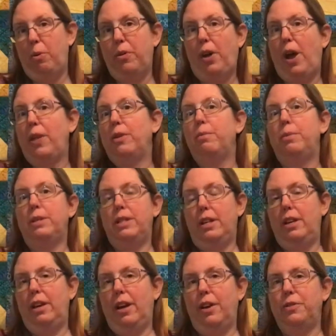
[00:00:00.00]
with Island
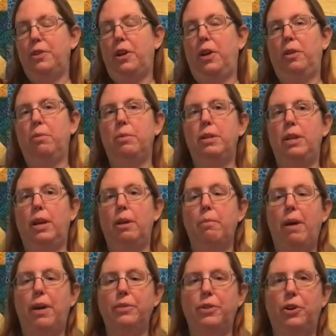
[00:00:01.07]
Batik as an Island Batik
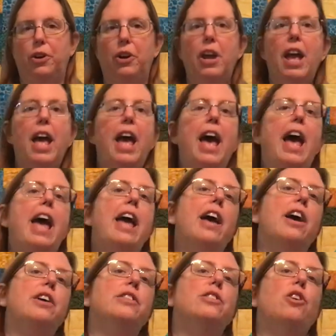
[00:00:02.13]
Ambassador.
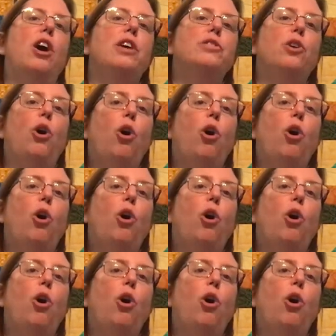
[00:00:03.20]
And as